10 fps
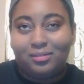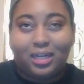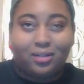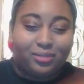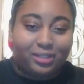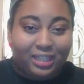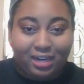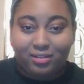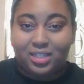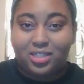I don't really
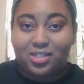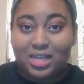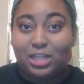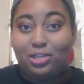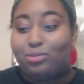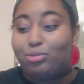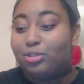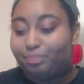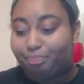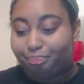care that it's that huge.